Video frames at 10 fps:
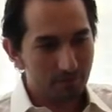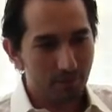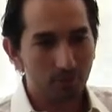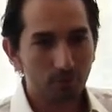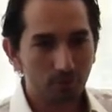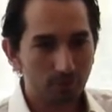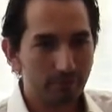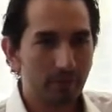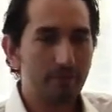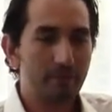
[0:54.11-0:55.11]
I cook all the
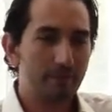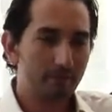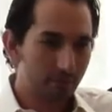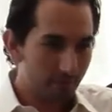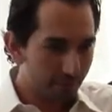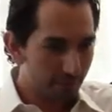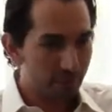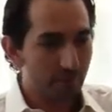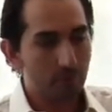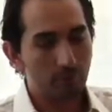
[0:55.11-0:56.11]
time, and my
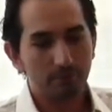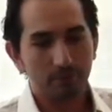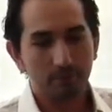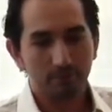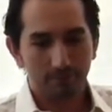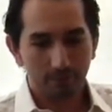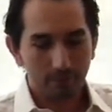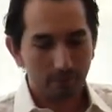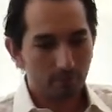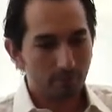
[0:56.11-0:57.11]
friends come over, and my
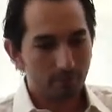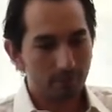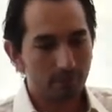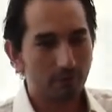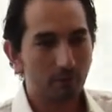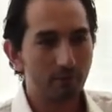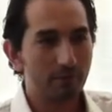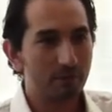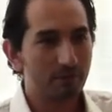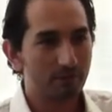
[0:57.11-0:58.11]
family come over, and they
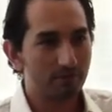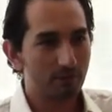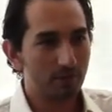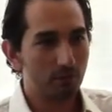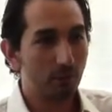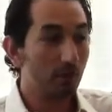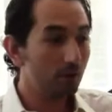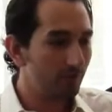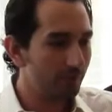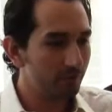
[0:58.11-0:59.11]
always say,
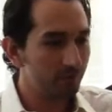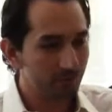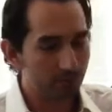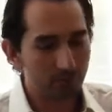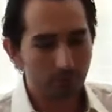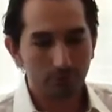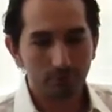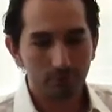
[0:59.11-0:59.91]
"Wow, Maz, your food is so